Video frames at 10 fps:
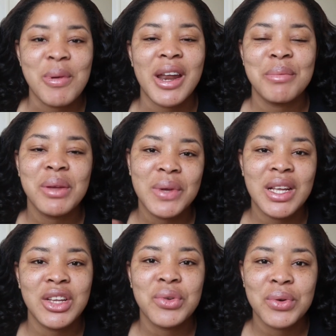But I mean,
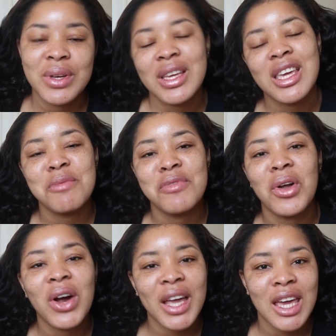we need to keep
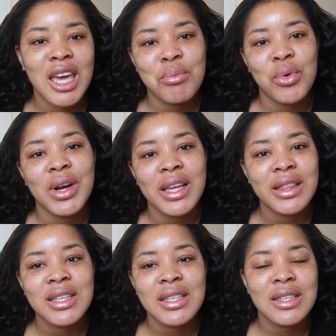vlogging, keep
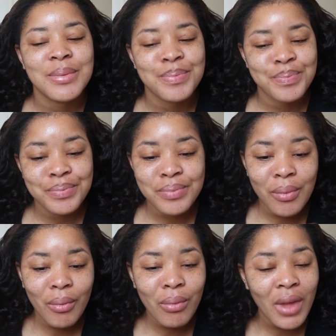working. This
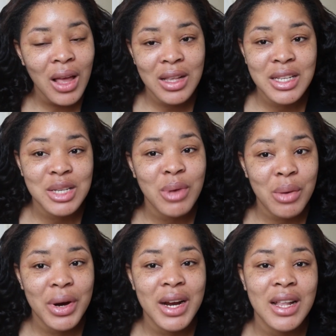is
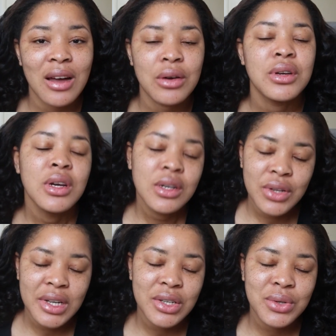my work now.
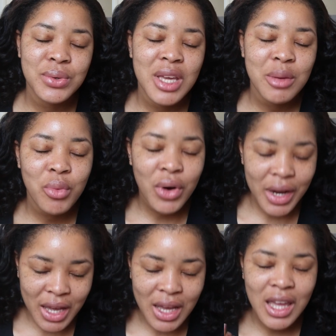So I need to keep
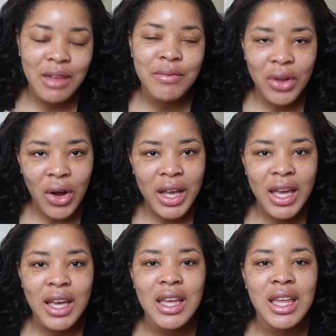working, keep
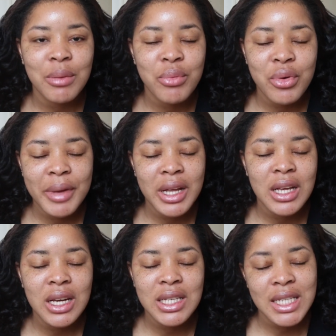vlogging, keep
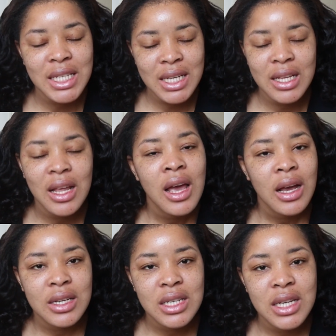remaining consistent.
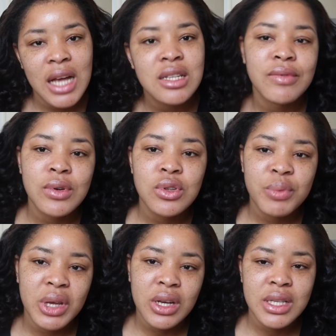Because you guys have
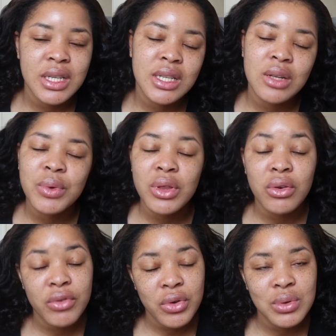also been consistent with
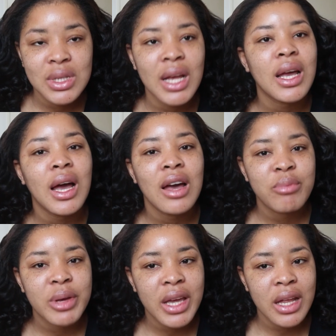your views. Like,
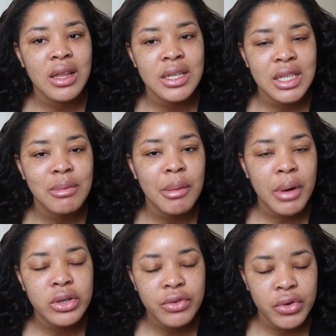I've been getting the same
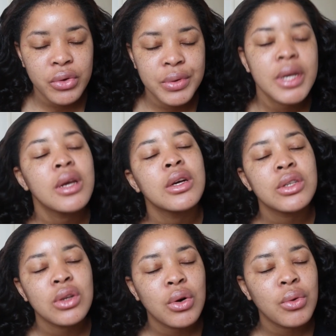amount of views.
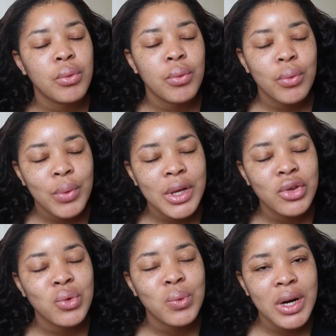So we
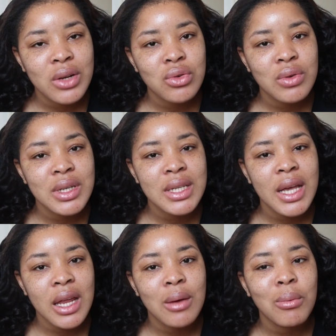need to work towards
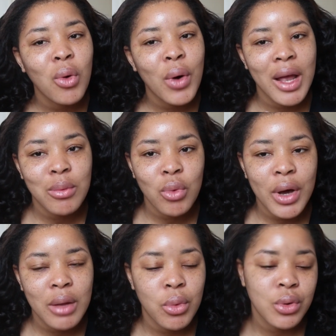getting more and
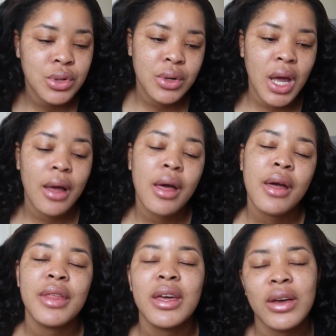more and more. So yeah,
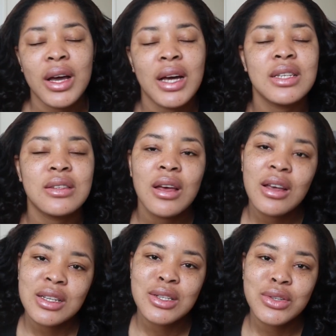thank you guys
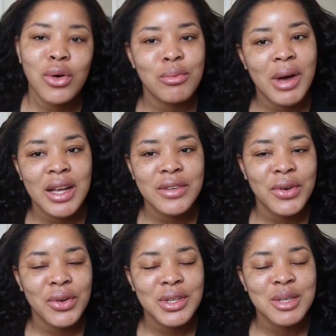so much
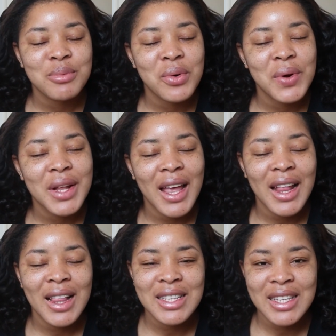for your support.
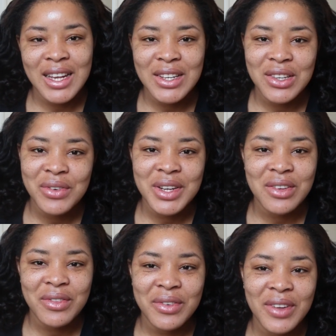And let's get into the
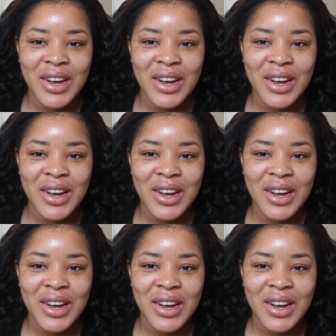rest of the vlog.